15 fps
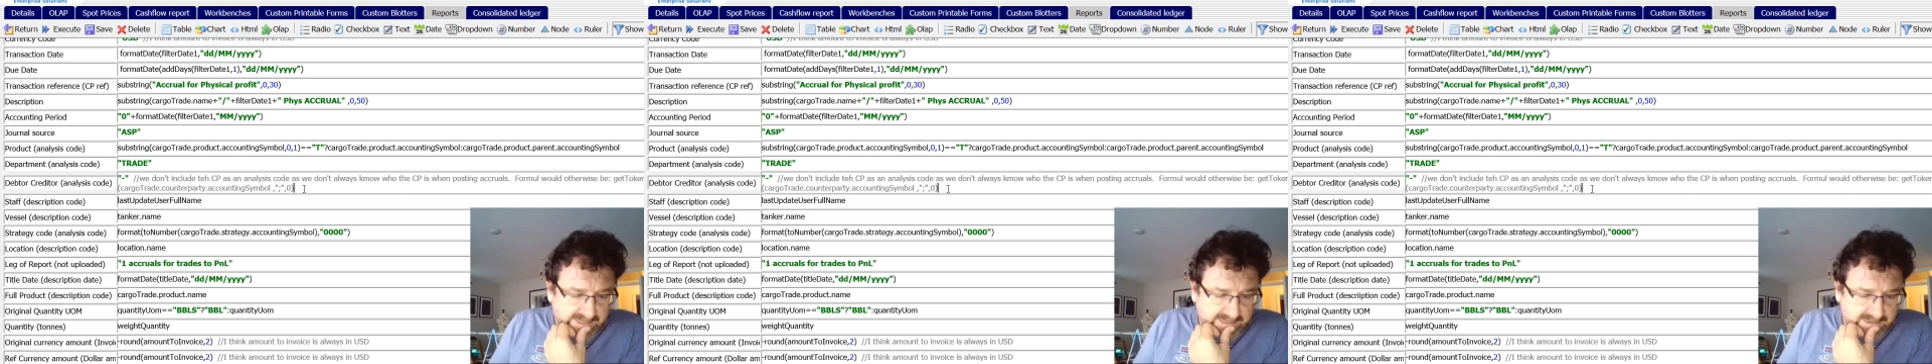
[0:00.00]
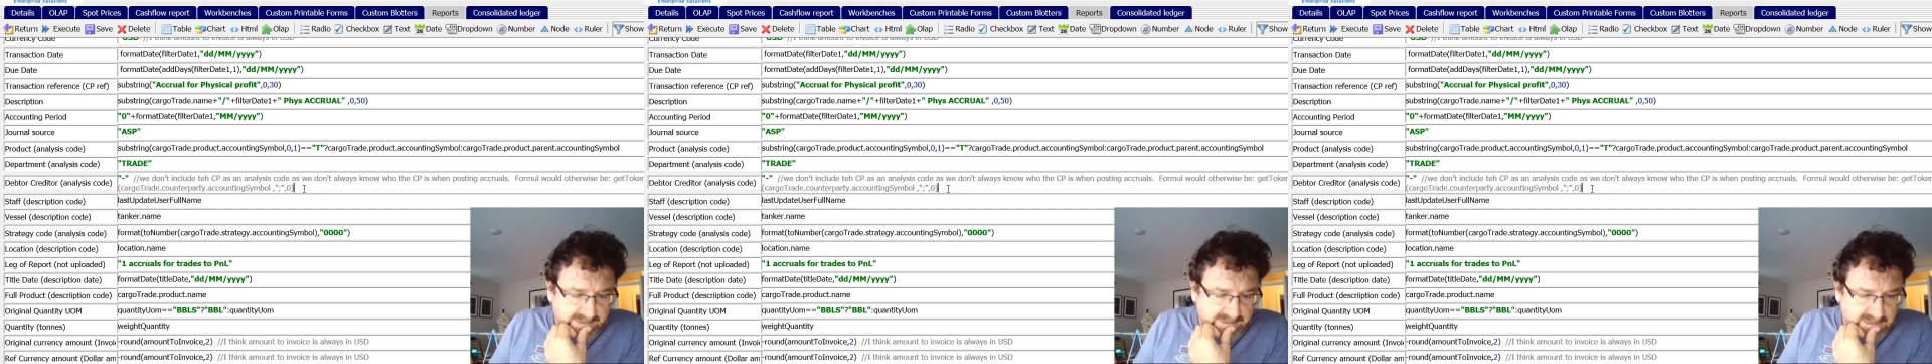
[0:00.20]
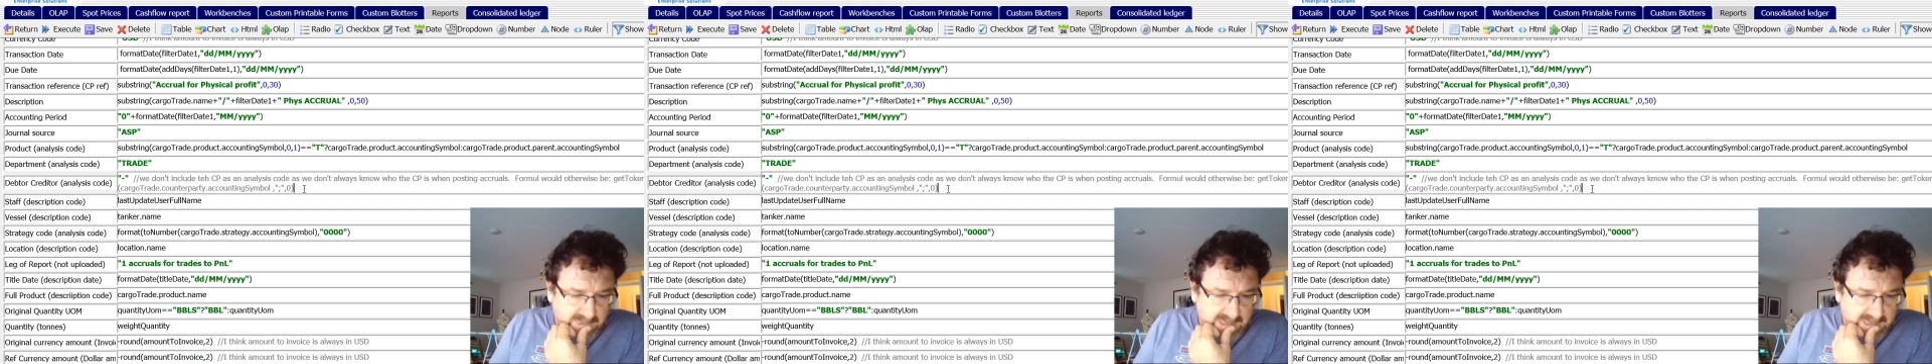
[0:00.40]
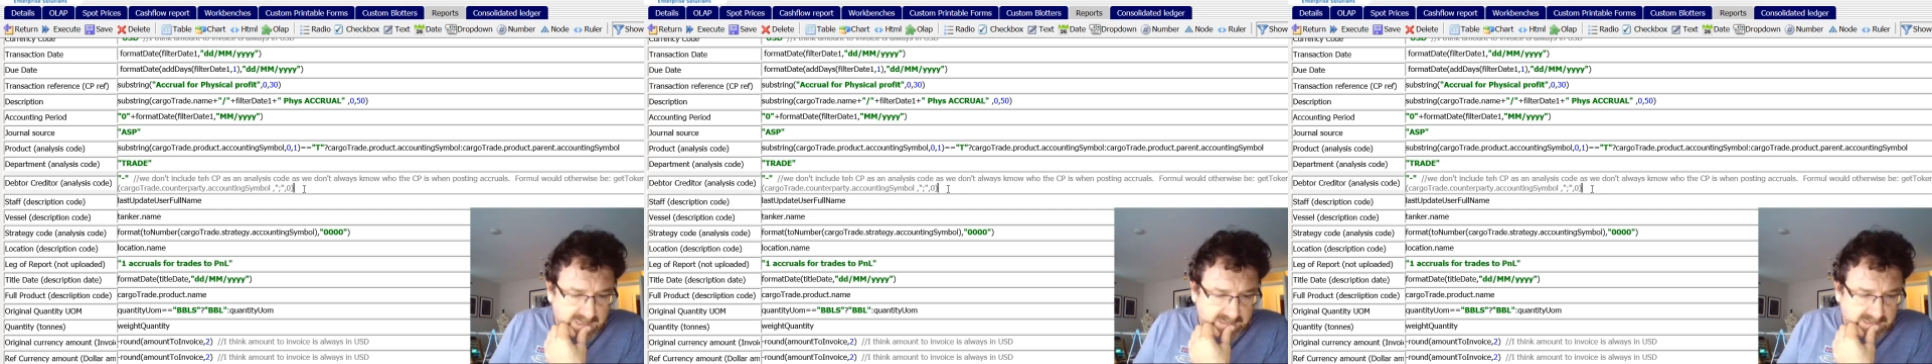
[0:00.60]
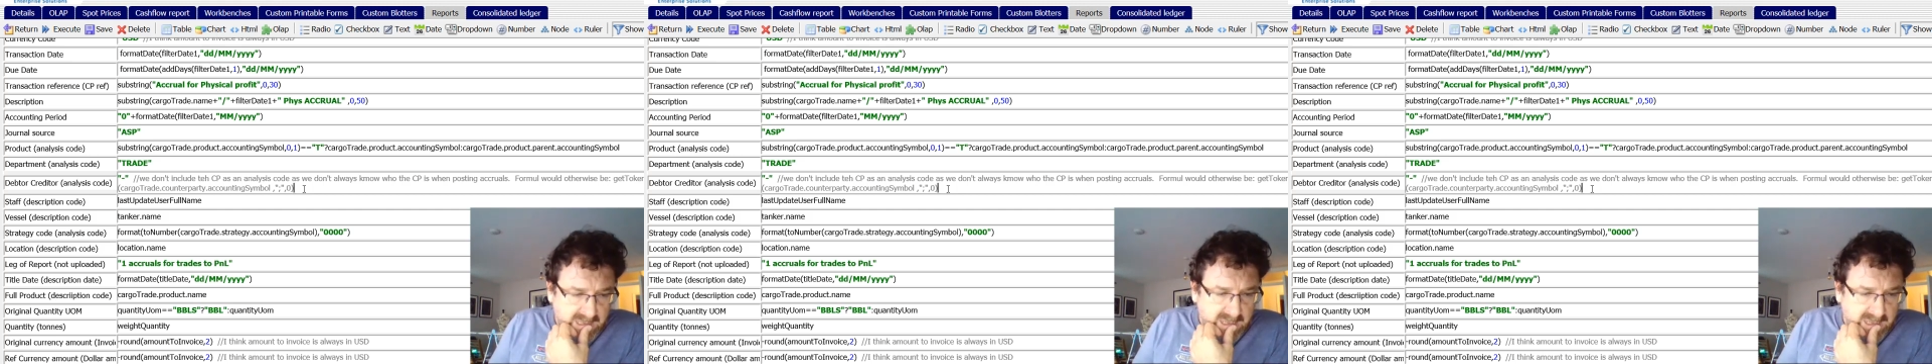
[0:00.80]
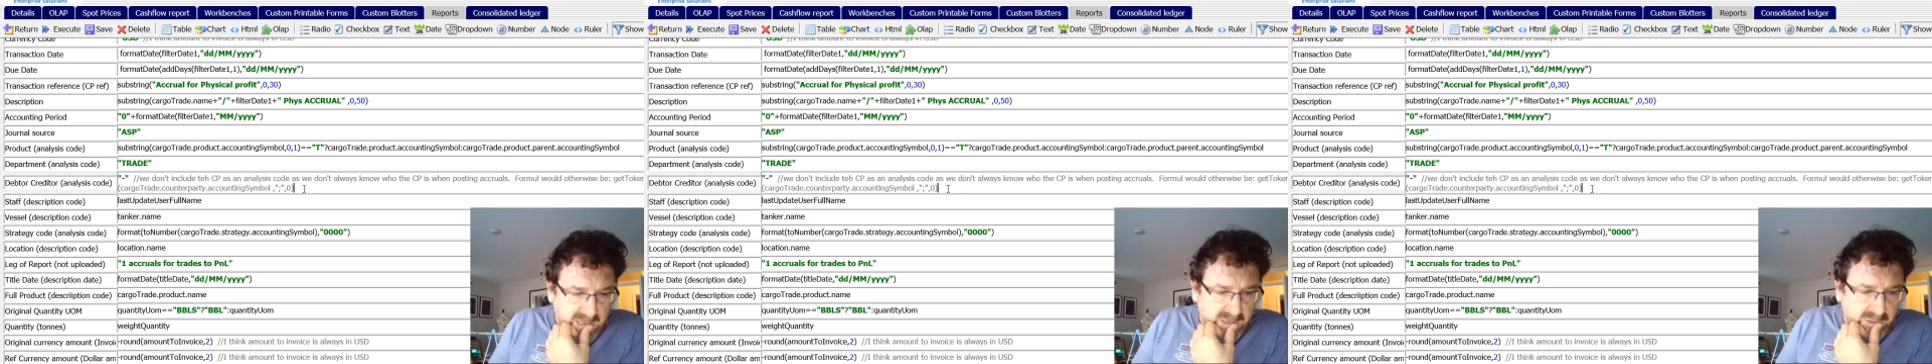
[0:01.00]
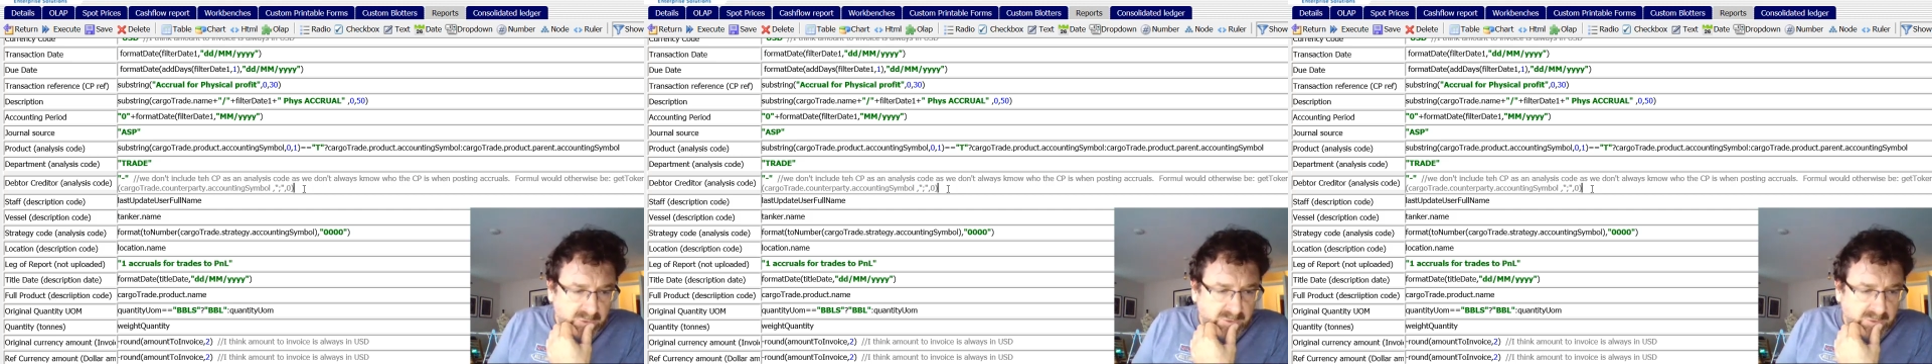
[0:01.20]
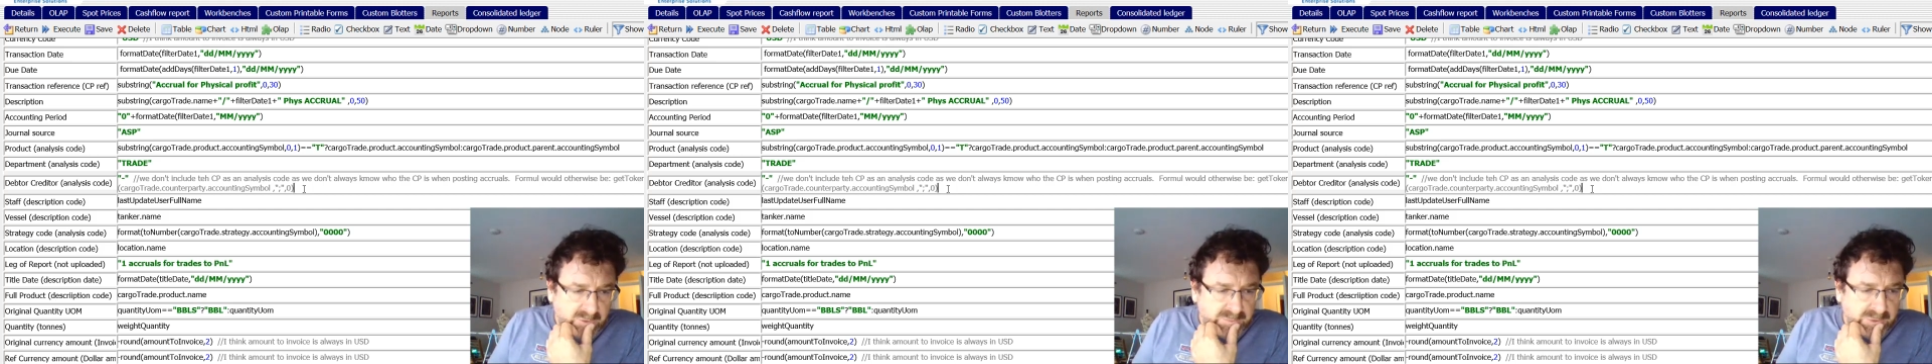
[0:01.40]
record as well,
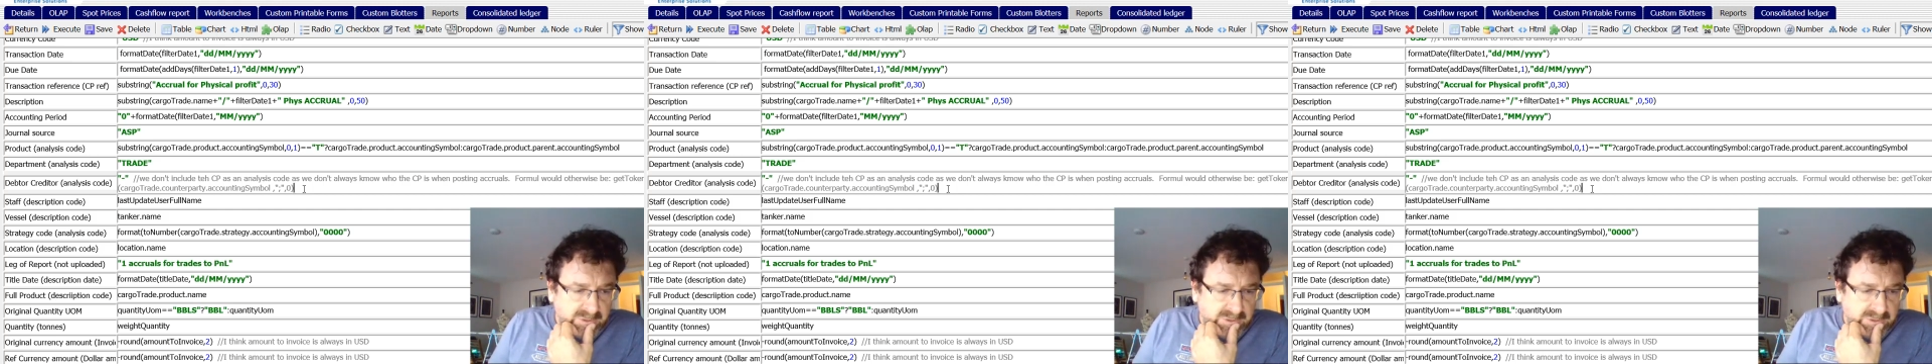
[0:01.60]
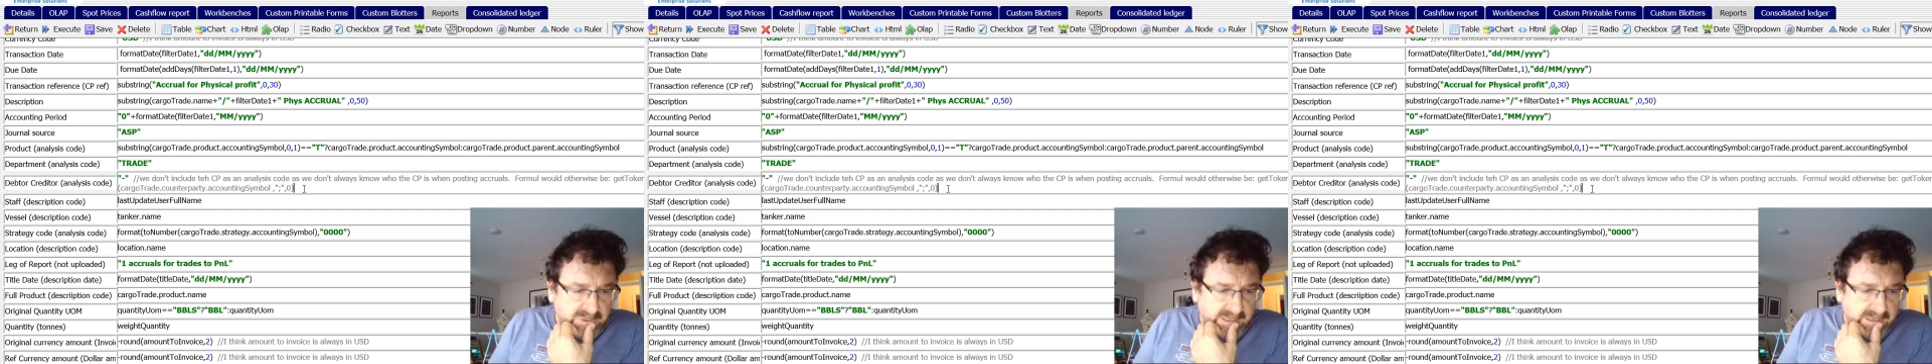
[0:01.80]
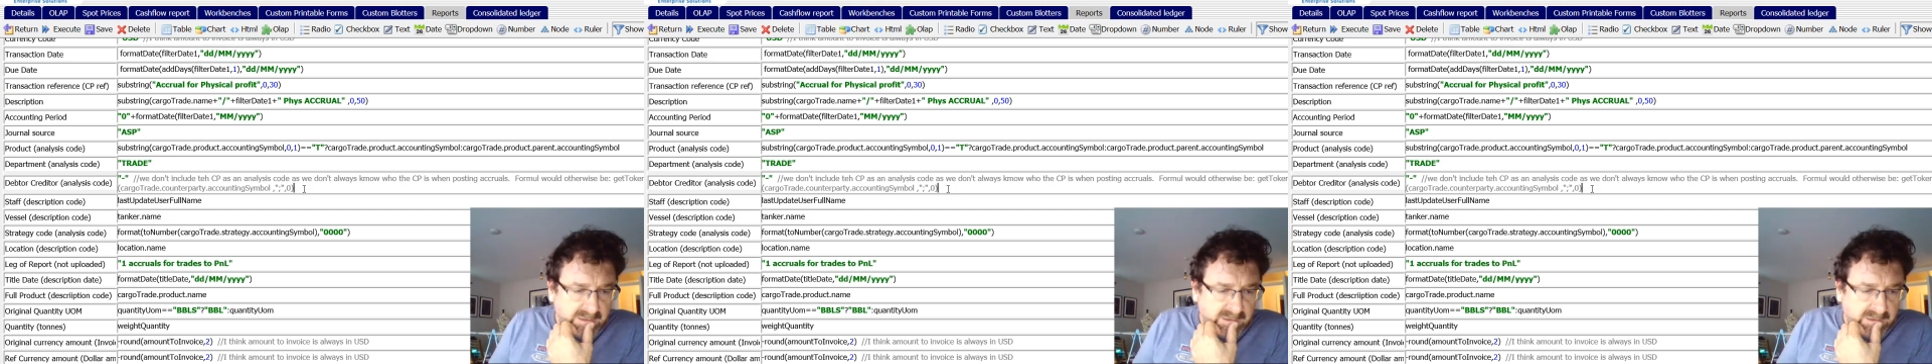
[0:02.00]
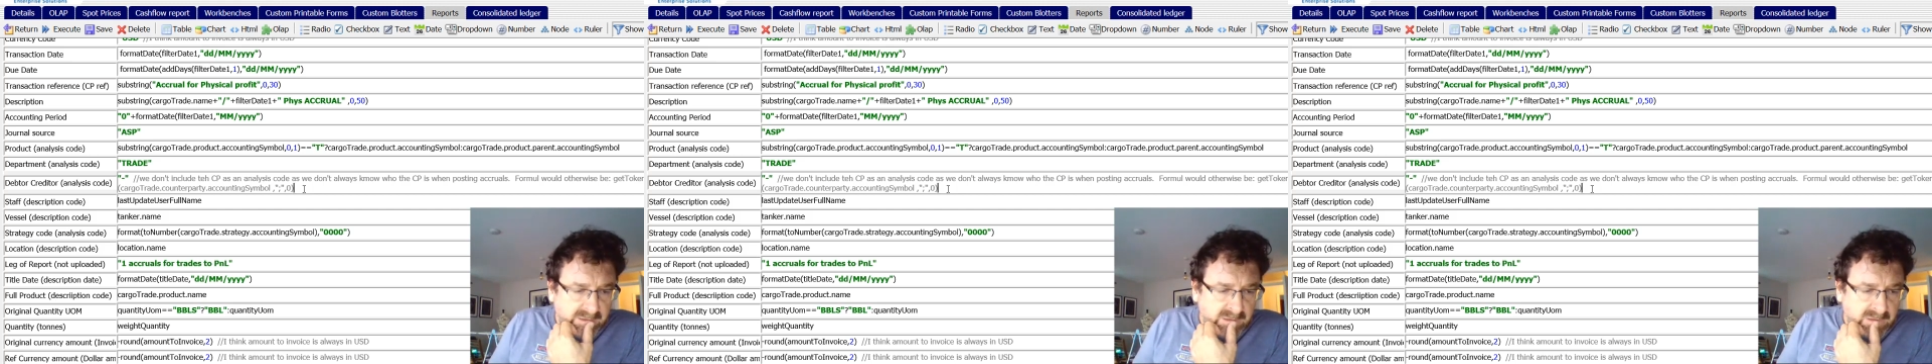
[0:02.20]
you can put the